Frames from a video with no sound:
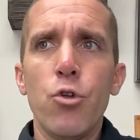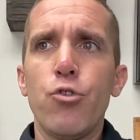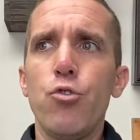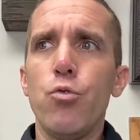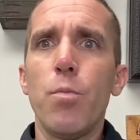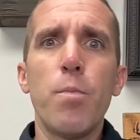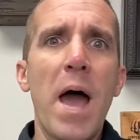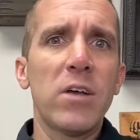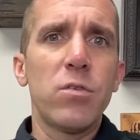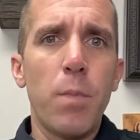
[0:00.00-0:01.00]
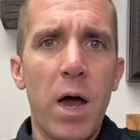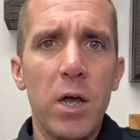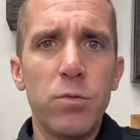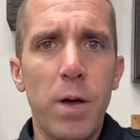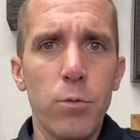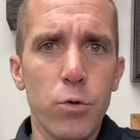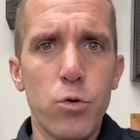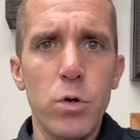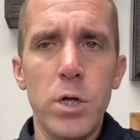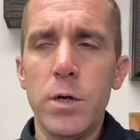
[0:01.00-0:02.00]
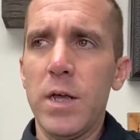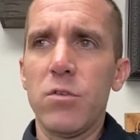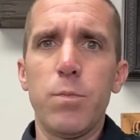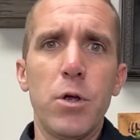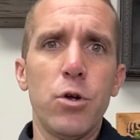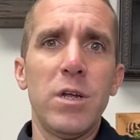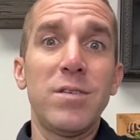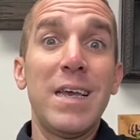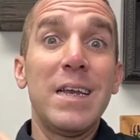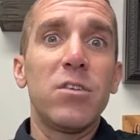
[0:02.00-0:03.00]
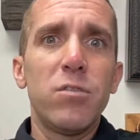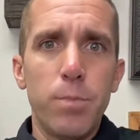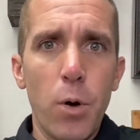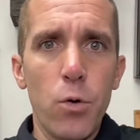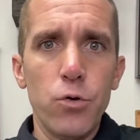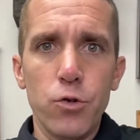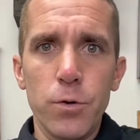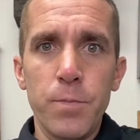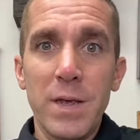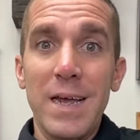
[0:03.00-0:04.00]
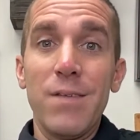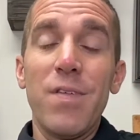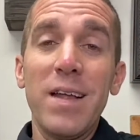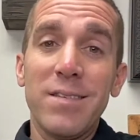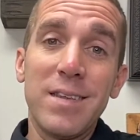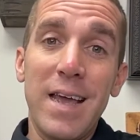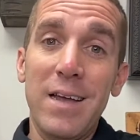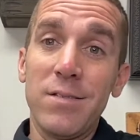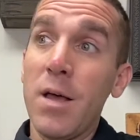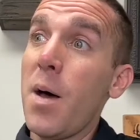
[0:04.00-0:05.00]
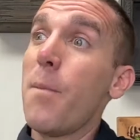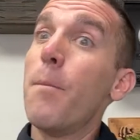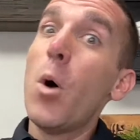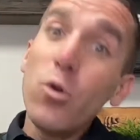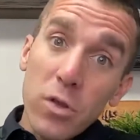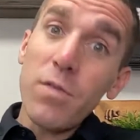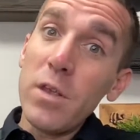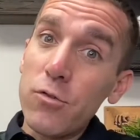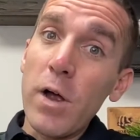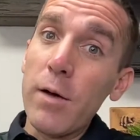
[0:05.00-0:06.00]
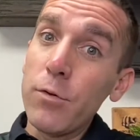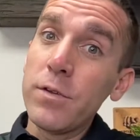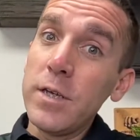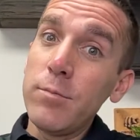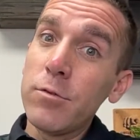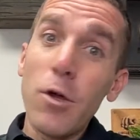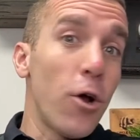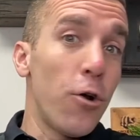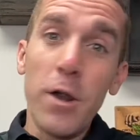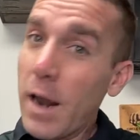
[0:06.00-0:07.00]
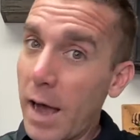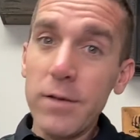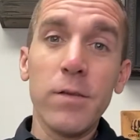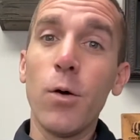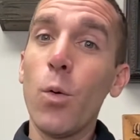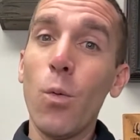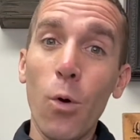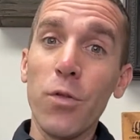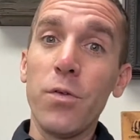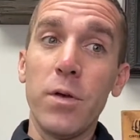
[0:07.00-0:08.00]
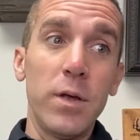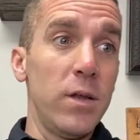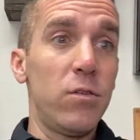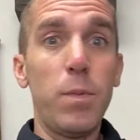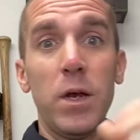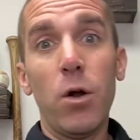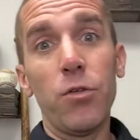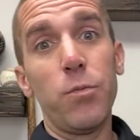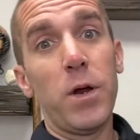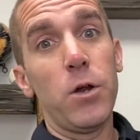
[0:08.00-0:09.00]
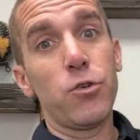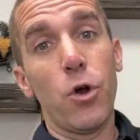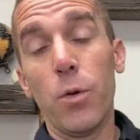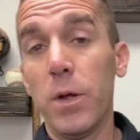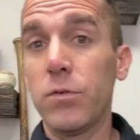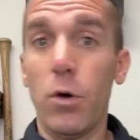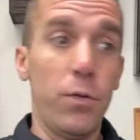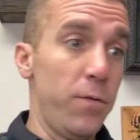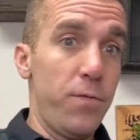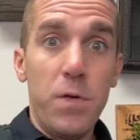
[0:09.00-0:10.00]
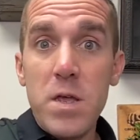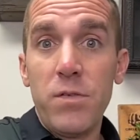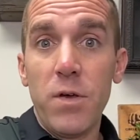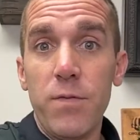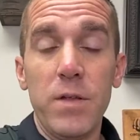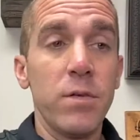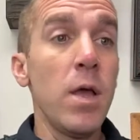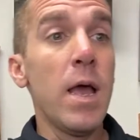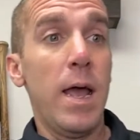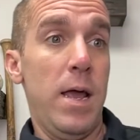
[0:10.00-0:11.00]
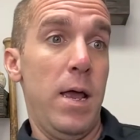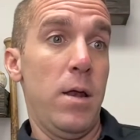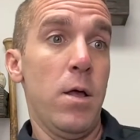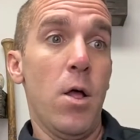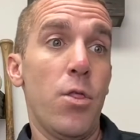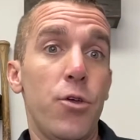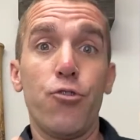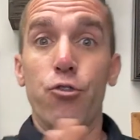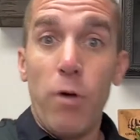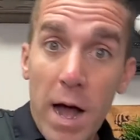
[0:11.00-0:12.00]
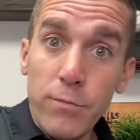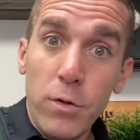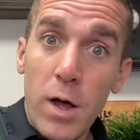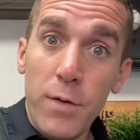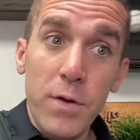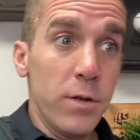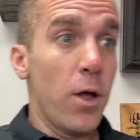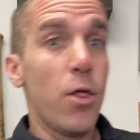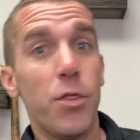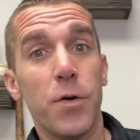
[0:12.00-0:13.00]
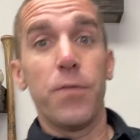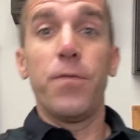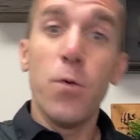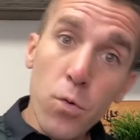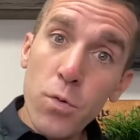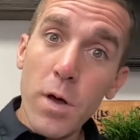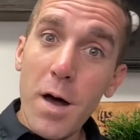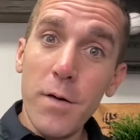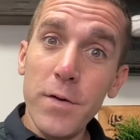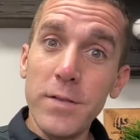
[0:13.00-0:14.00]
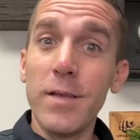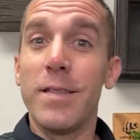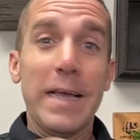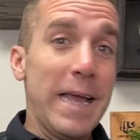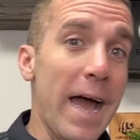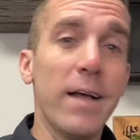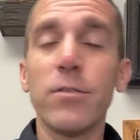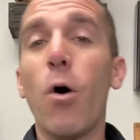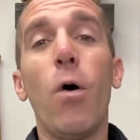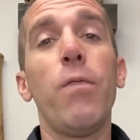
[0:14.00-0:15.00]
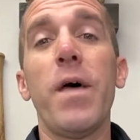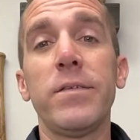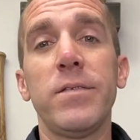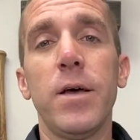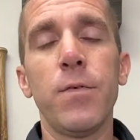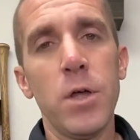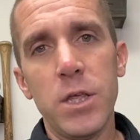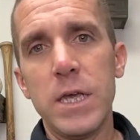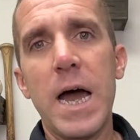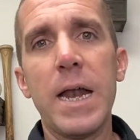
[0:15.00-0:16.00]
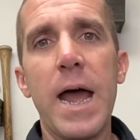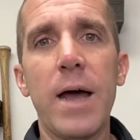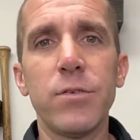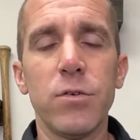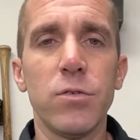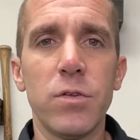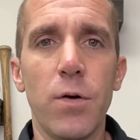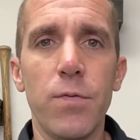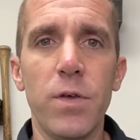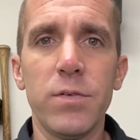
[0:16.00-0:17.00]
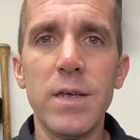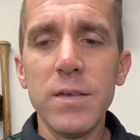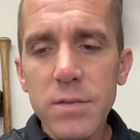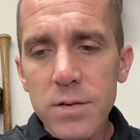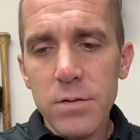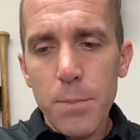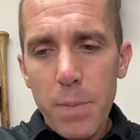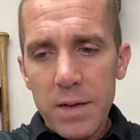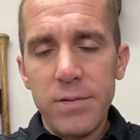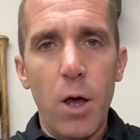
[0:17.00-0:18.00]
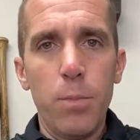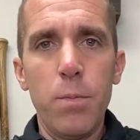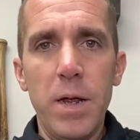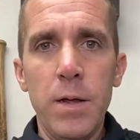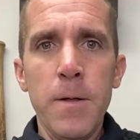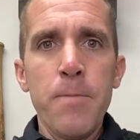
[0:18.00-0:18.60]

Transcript: to maximize my recruiting experience and exposure? And if that's the case, most of these travel teams are not worth it. Again, spending all this money on tournaments, on the fees it, and the travel of it, the food of it, the gas, all of that stuff, you got to ask yourself this. Is this best helping me?